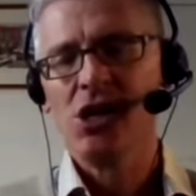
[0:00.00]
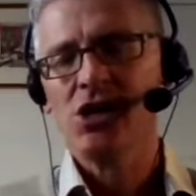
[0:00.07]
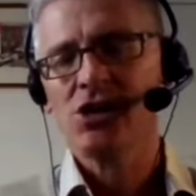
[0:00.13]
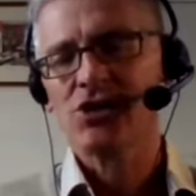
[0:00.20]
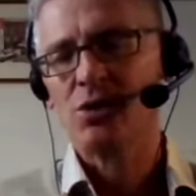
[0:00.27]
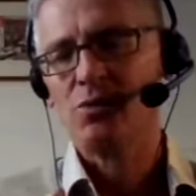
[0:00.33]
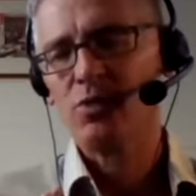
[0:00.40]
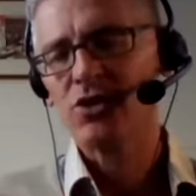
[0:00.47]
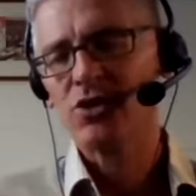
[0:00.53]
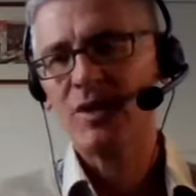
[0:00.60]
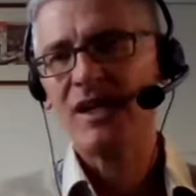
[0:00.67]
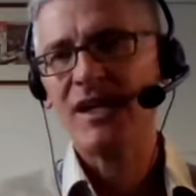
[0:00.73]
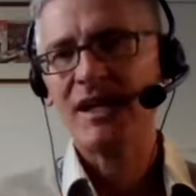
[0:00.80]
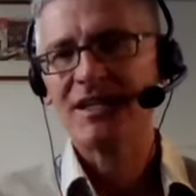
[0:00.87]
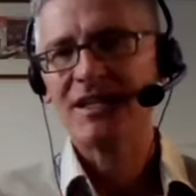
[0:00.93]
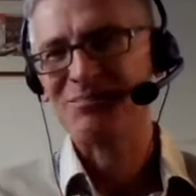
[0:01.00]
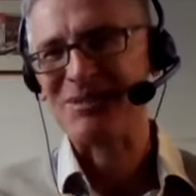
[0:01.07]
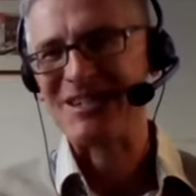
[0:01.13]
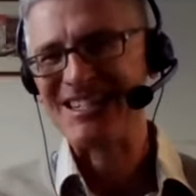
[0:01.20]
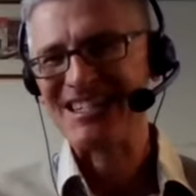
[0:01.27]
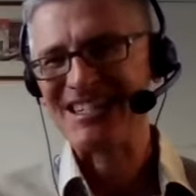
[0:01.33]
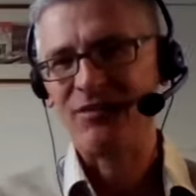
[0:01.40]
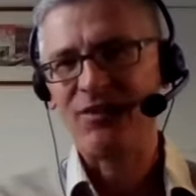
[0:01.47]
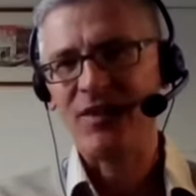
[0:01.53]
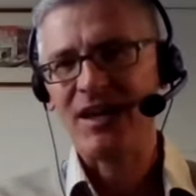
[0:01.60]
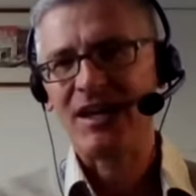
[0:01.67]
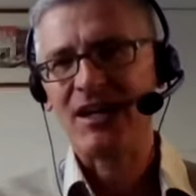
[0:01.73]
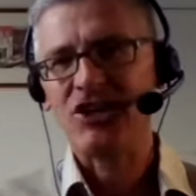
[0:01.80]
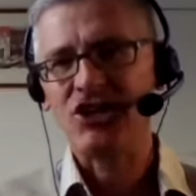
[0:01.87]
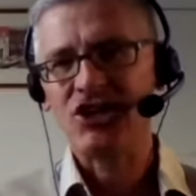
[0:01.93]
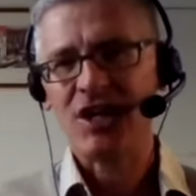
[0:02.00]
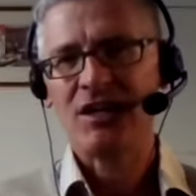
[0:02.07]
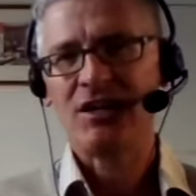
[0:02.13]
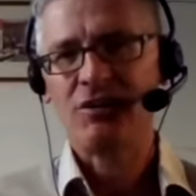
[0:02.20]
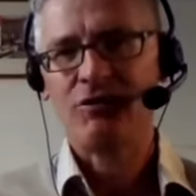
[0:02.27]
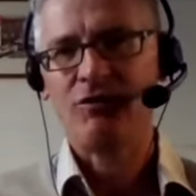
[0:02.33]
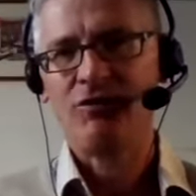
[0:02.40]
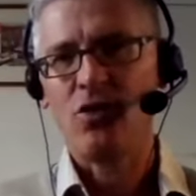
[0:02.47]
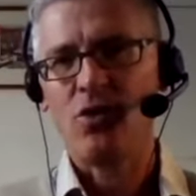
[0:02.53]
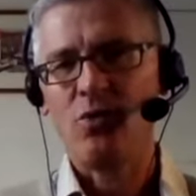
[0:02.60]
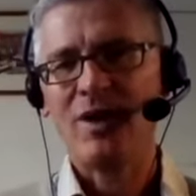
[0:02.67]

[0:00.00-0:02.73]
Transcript: So what do we need a specific agenda for?